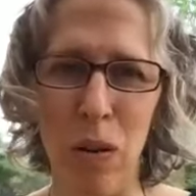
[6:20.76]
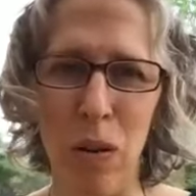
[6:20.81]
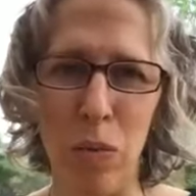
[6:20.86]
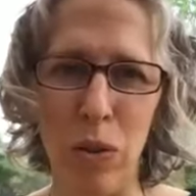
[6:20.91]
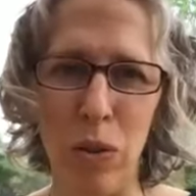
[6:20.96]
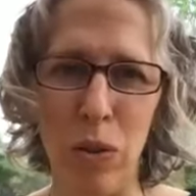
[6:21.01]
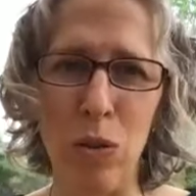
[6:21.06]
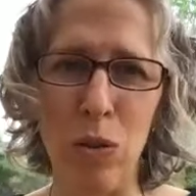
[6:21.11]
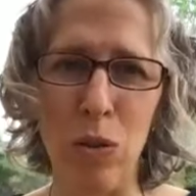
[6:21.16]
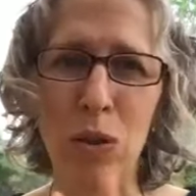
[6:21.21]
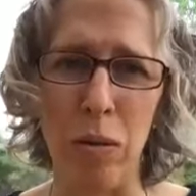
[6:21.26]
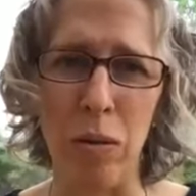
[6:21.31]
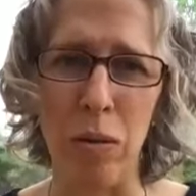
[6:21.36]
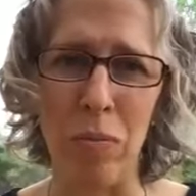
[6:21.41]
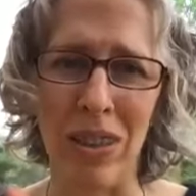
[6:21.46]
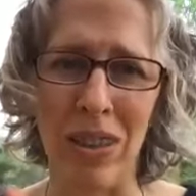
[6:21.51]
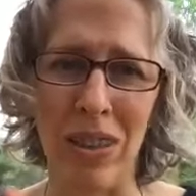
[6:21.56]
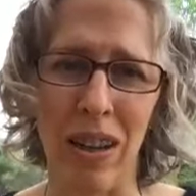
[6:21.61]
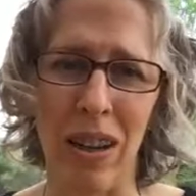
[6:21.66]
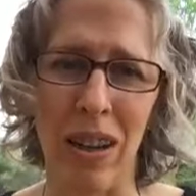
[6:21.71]
using them
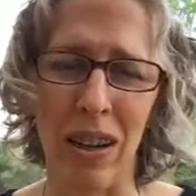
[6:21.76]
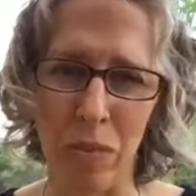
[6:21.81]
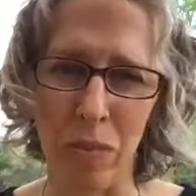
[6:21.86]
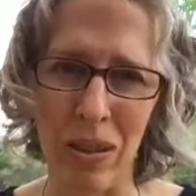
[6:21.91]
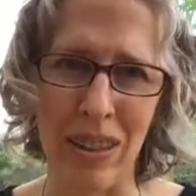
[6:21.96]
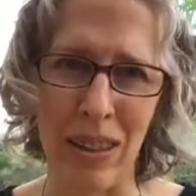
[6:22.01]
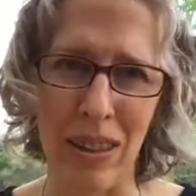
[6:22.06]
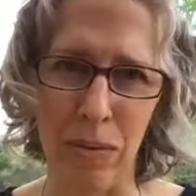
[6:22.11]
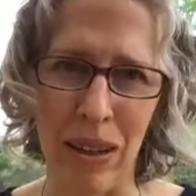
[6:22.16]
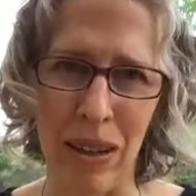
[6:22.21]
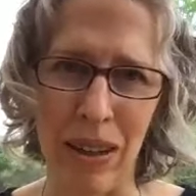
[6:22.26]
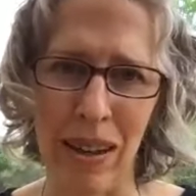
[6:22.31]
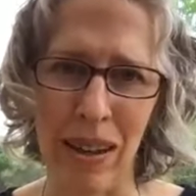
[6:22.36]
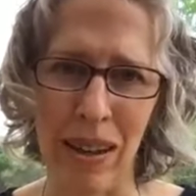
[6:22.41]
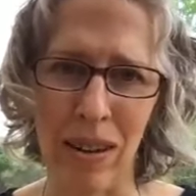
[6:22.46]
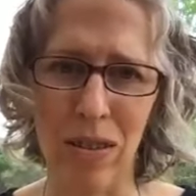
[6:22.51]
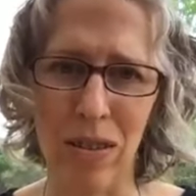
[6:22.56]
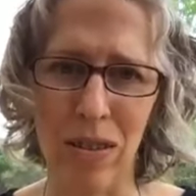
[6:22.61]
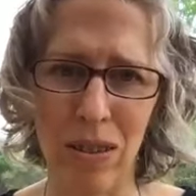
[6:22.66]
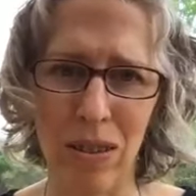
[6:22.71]
synonymously right
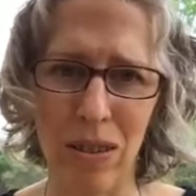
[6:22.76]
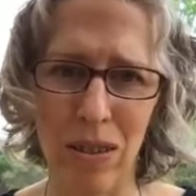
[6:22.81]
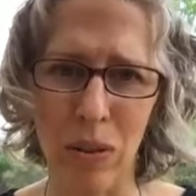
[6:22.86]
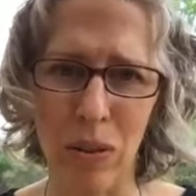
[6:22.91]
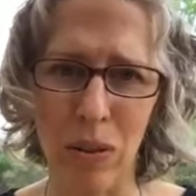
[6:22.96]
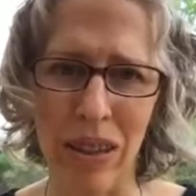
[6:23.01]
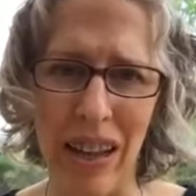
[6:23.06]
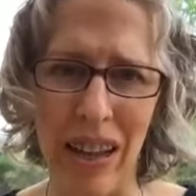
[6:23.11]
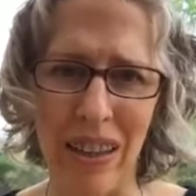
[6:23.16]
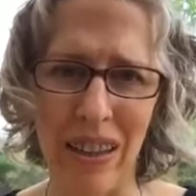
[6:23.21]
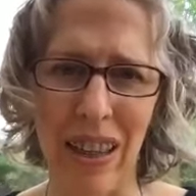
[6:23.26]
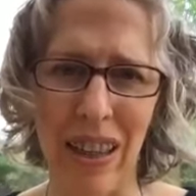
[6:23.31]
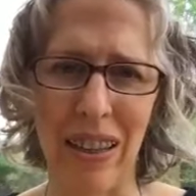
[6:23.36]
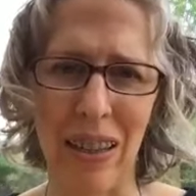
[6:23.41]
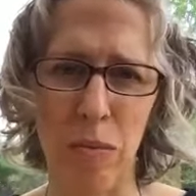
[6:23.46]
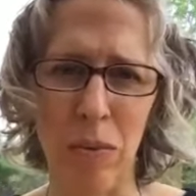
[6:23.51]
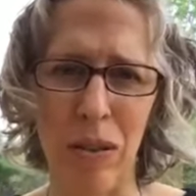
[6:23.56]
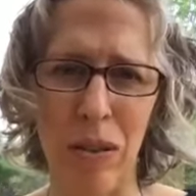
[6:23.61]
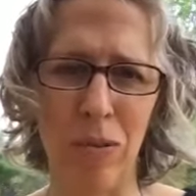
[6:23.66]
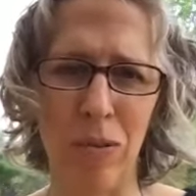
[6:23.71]
now. You wanted to add to that,
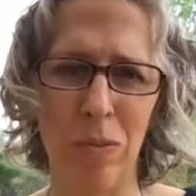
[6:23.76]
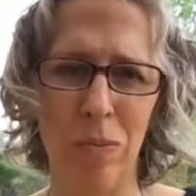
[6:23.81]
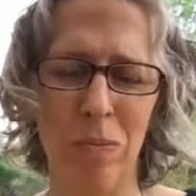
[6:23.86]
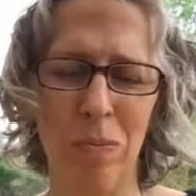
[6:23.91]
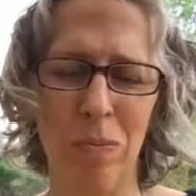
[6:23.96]
Camille?